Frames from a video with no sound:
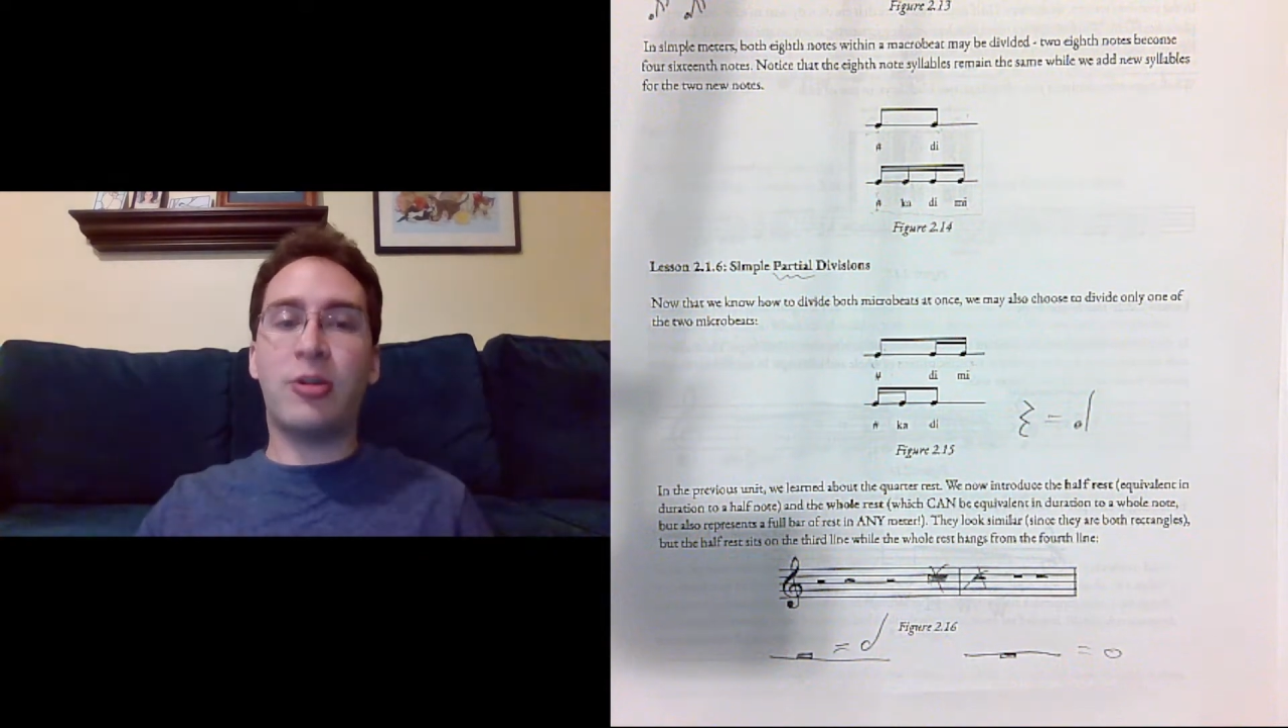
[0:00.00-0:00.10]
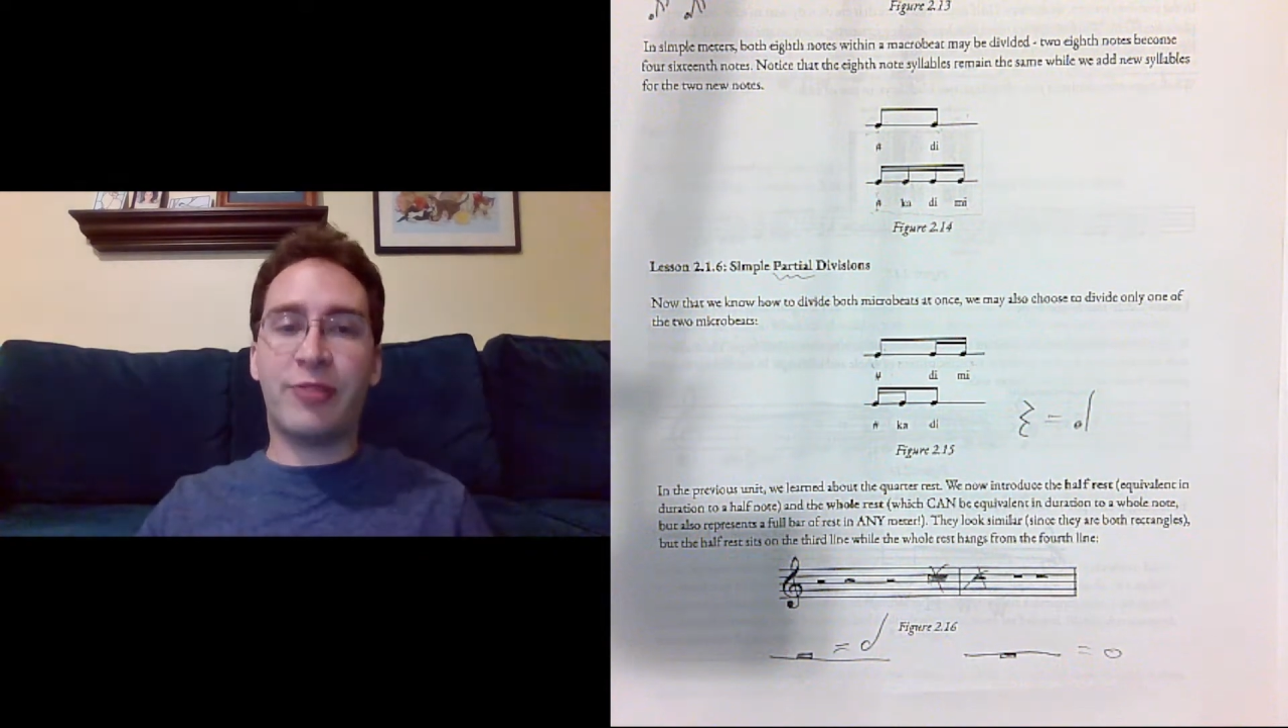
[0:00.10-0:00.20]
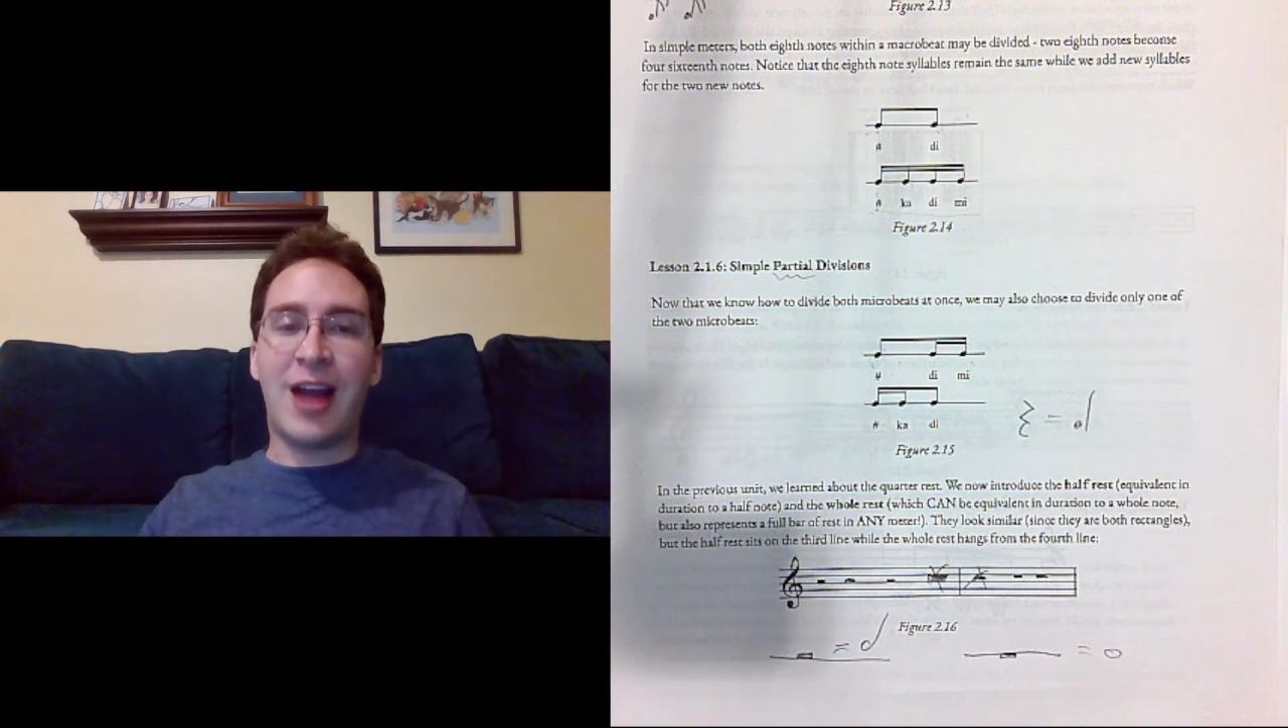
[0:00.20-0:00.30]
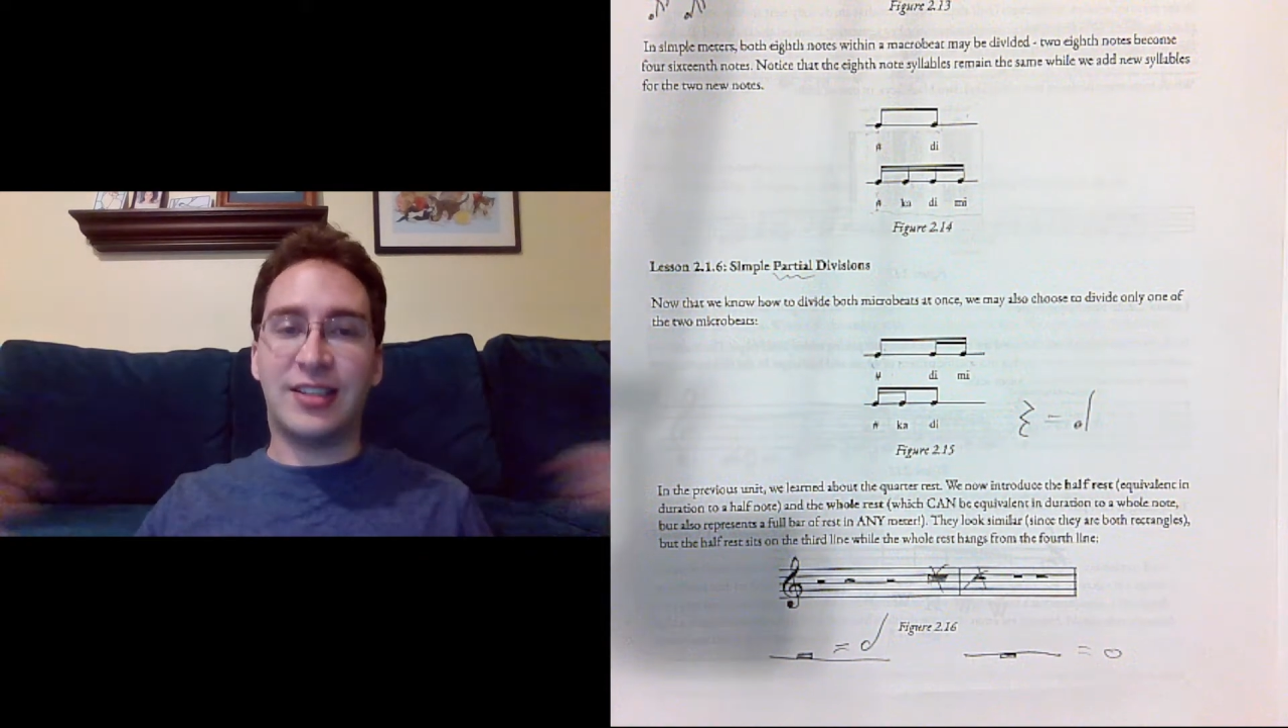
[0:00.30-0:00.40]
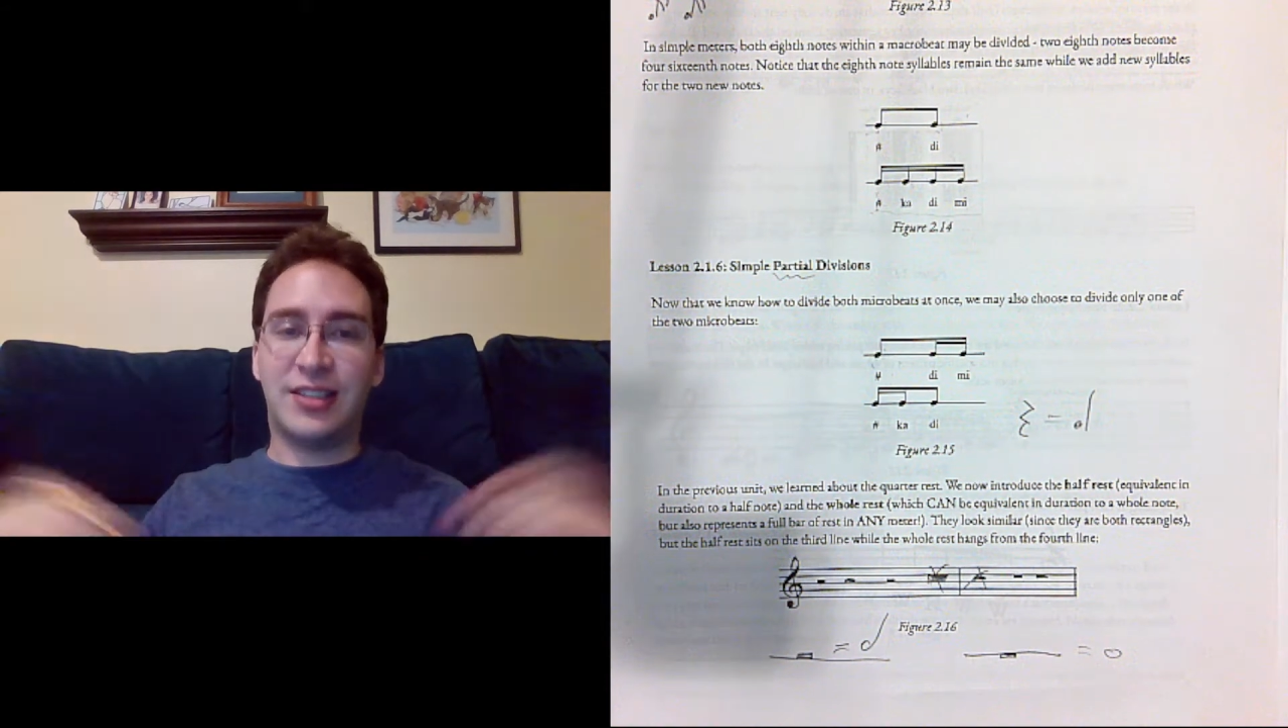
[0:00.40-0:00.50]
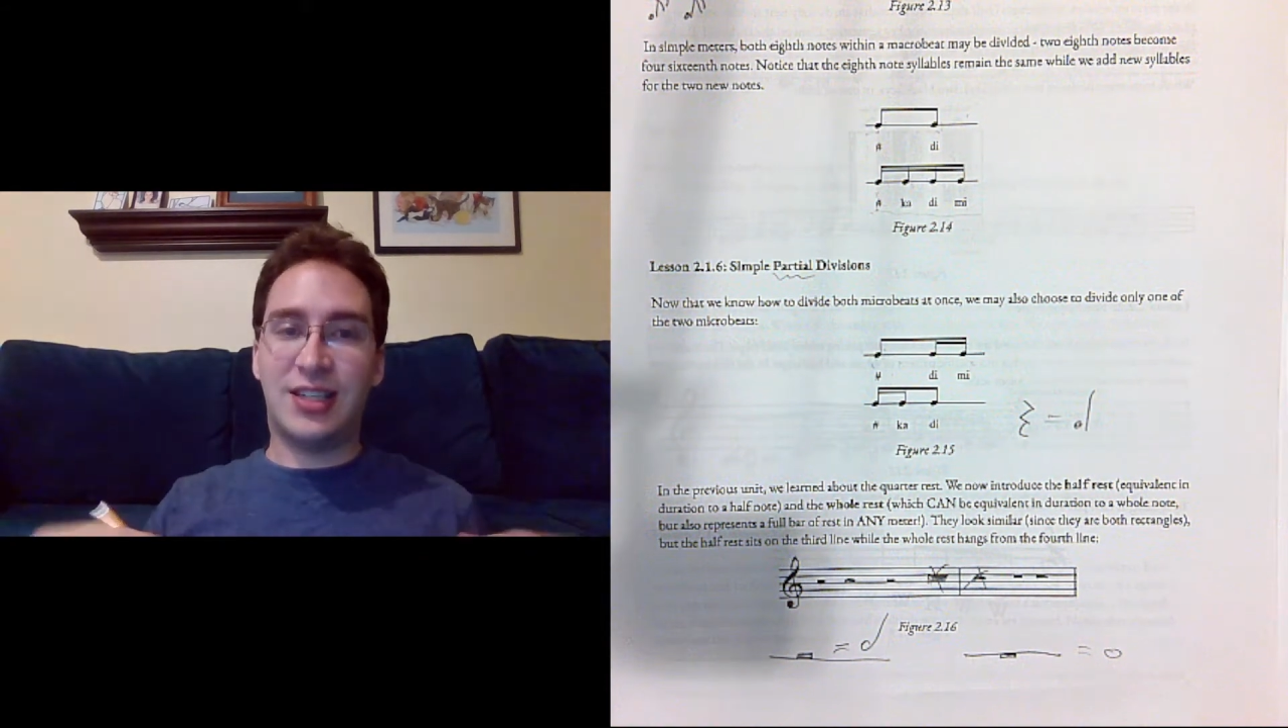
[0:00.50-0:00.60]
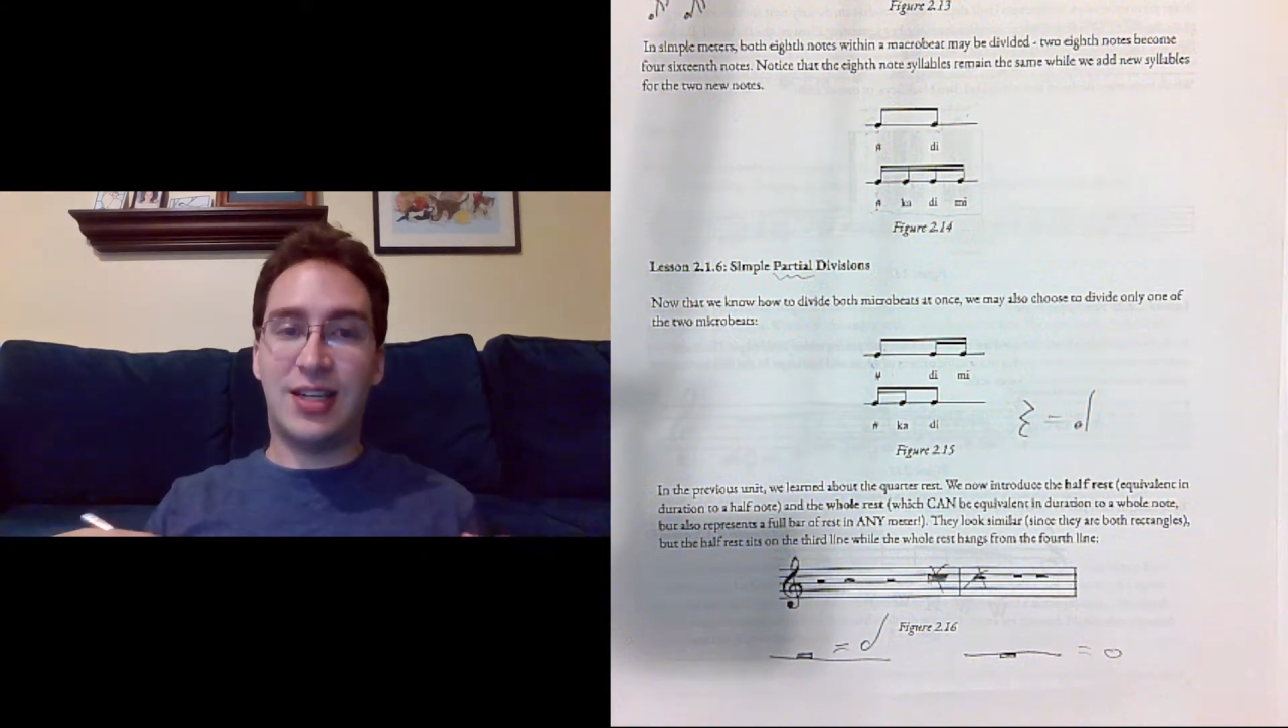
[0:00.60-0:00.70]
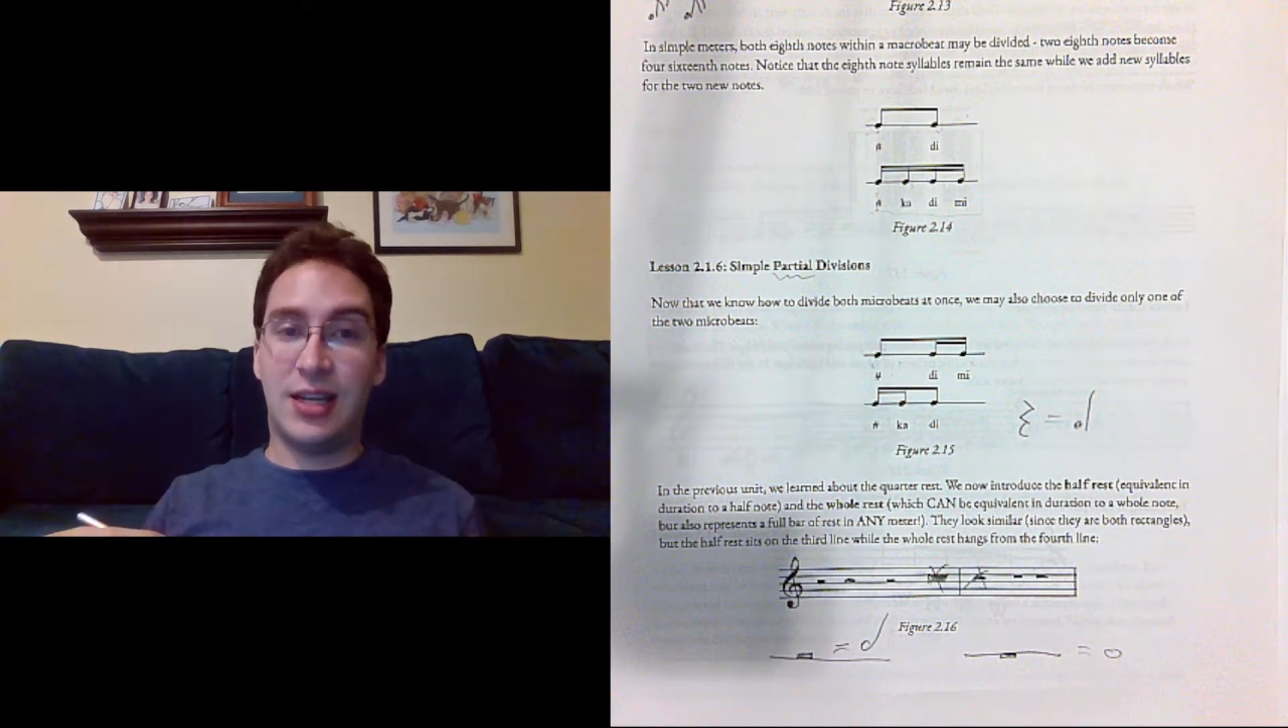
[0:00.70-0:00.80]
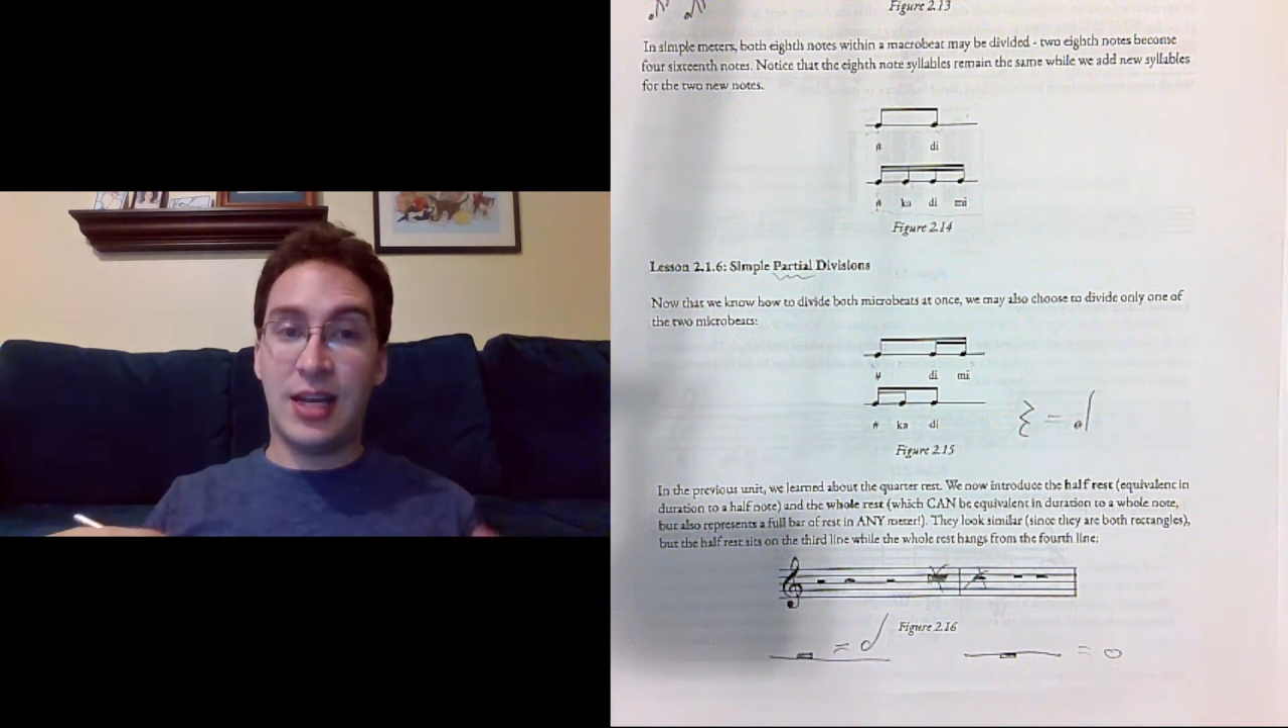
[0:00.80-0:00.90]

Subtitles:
of rest